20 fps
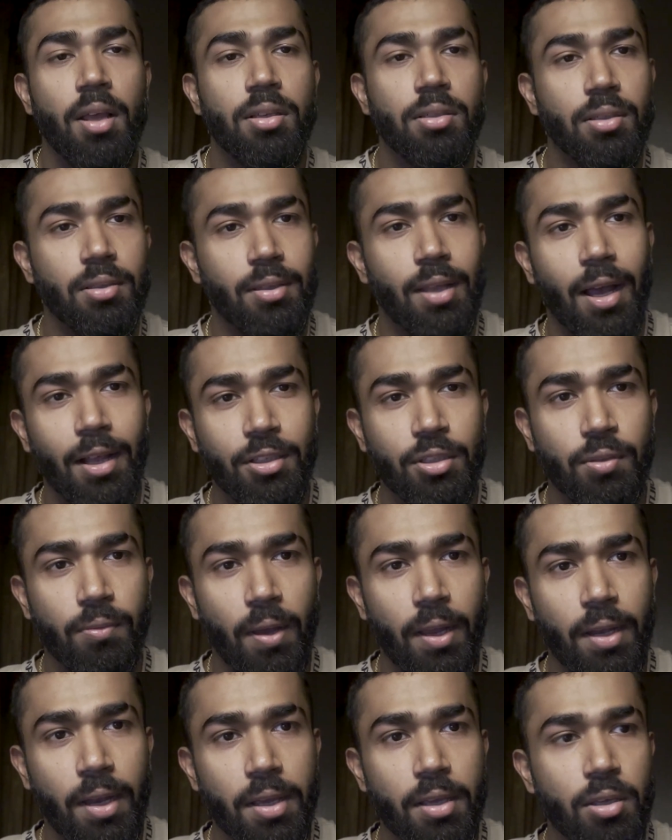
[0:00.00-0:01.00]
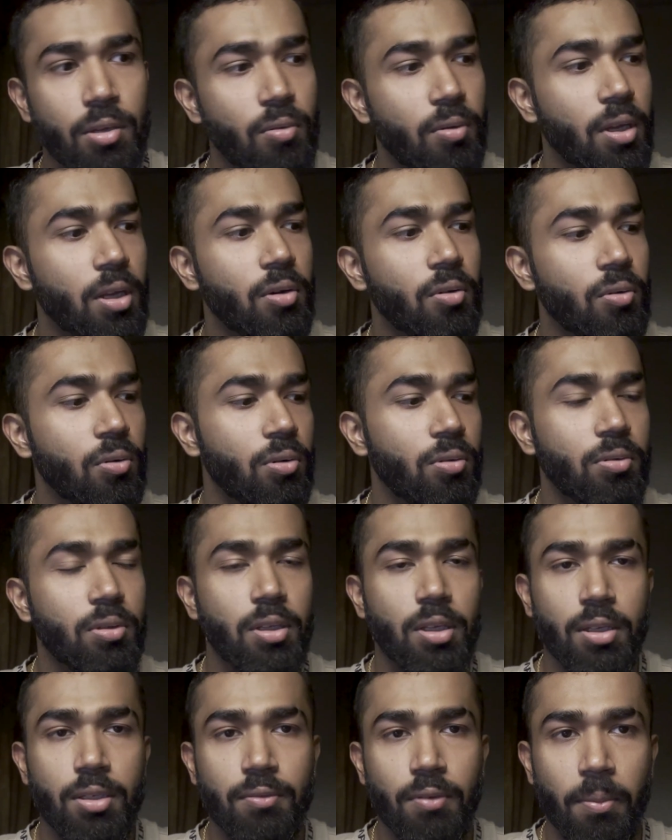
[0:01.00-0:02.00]
So that's why like you can go to
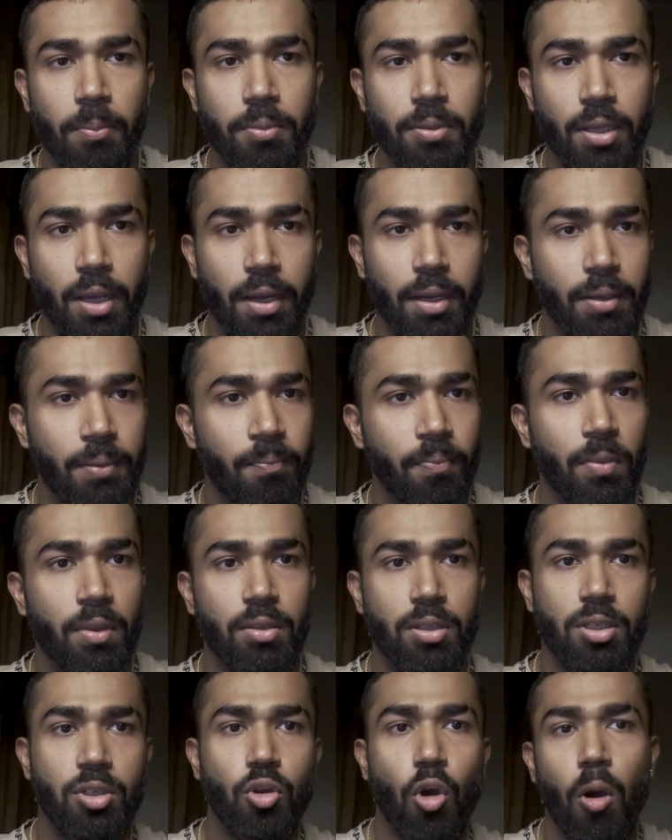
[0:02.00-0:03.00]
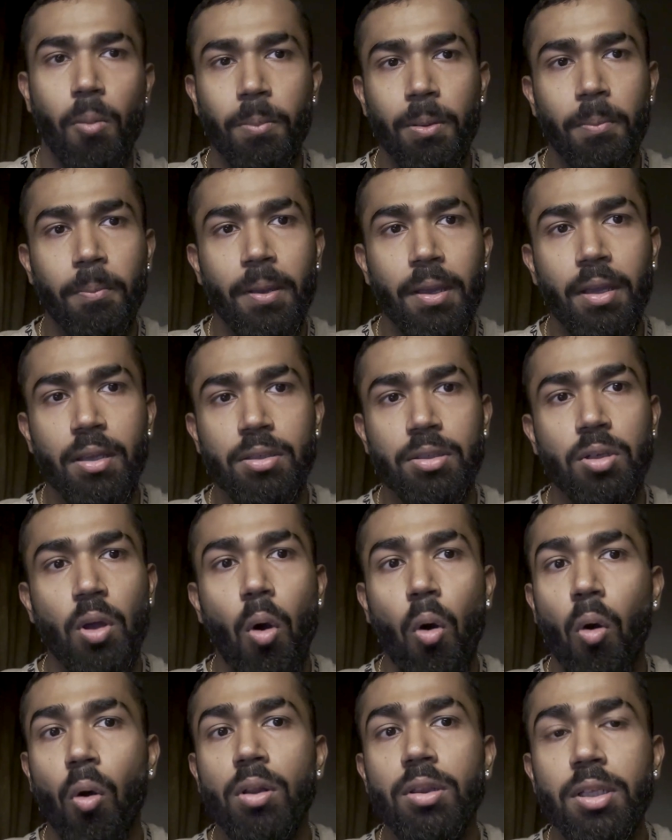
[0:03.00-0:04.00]
this website, just copy paste
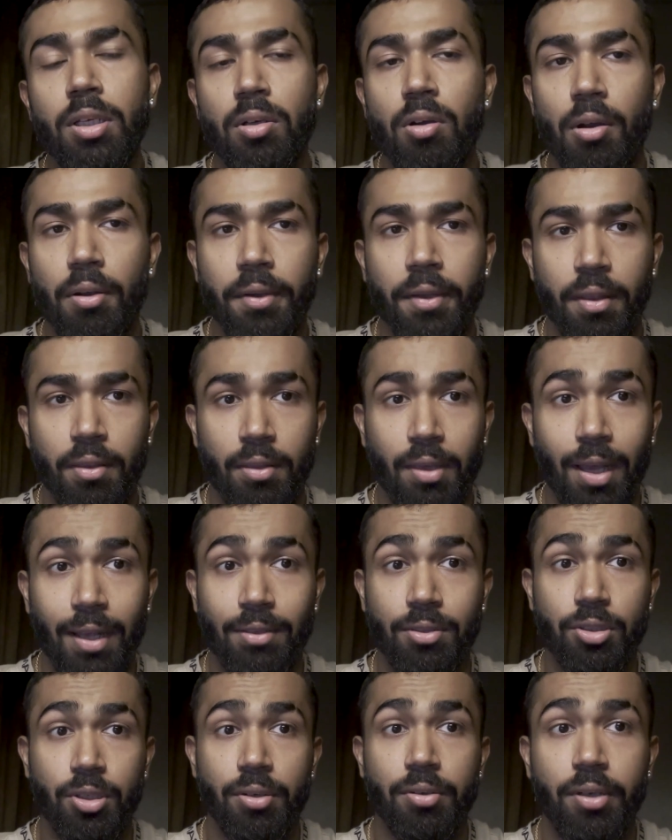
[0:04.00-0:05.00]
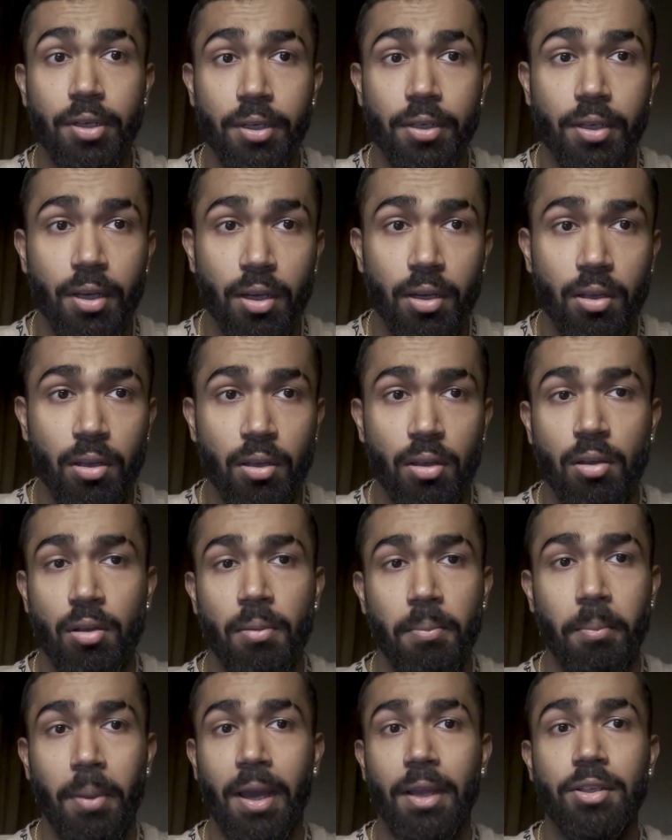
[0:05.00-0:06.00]
all the content that's generated
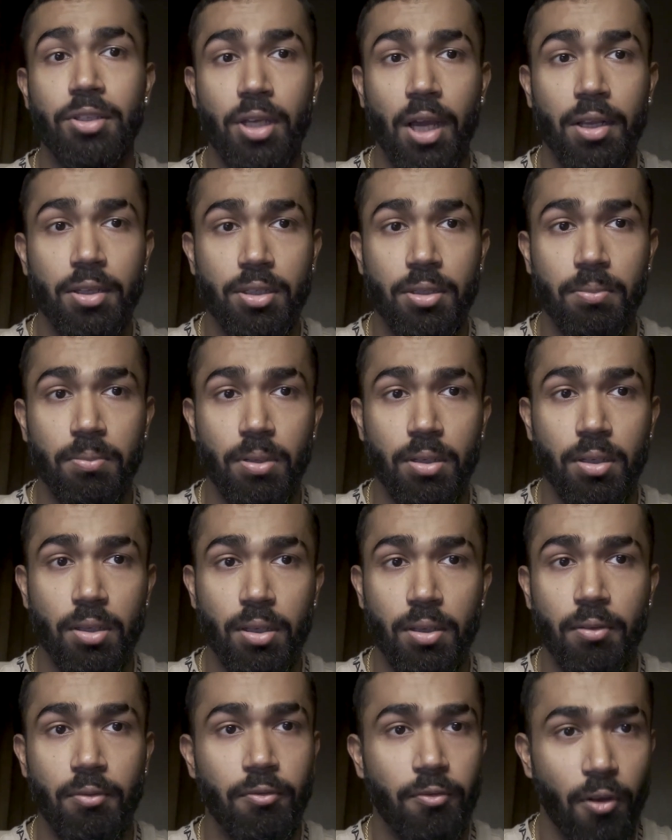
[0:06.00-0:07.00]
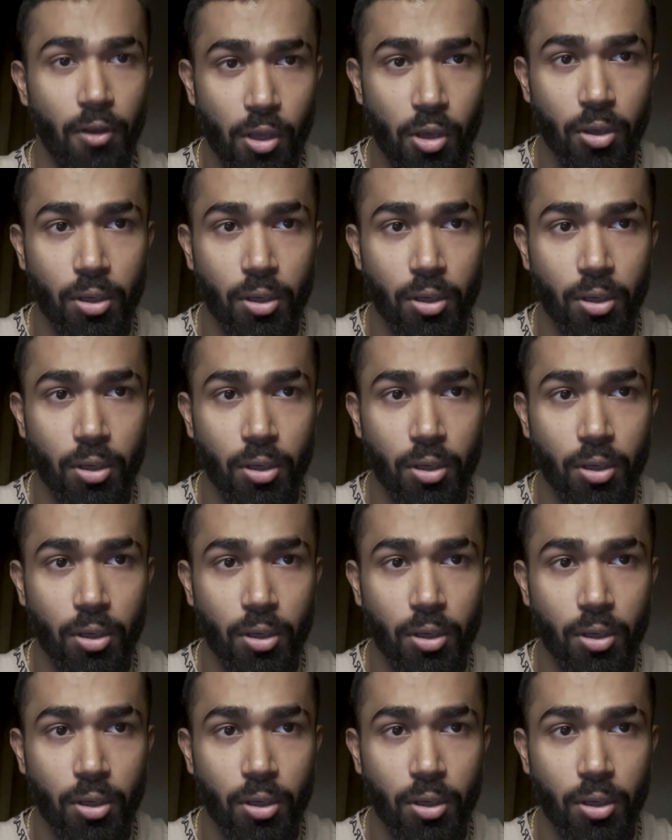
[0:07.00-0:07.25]
by ChatGPT for your